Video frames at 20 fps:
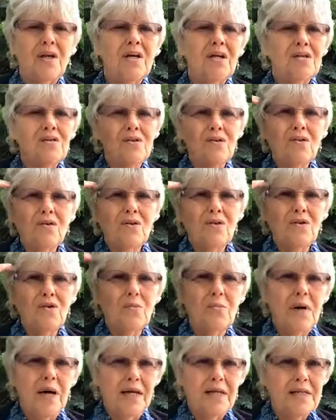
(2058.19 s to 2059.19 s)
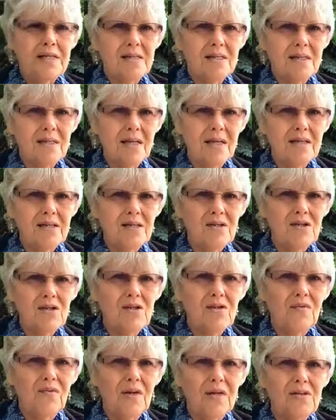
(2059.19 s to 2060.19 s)
Certainly your mind is connected to
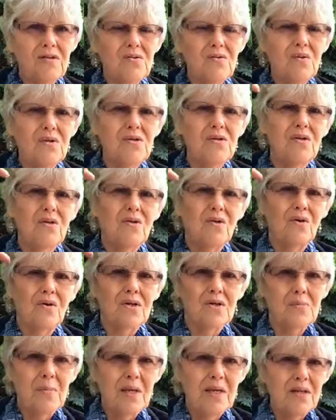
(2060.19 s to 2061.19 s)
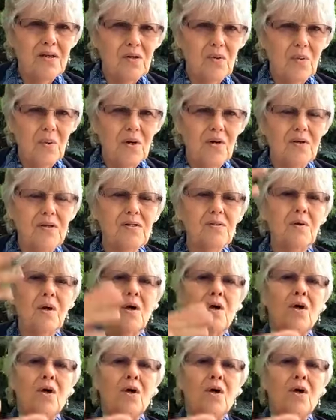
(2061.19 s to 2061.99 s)
divine source and your expanded awareness,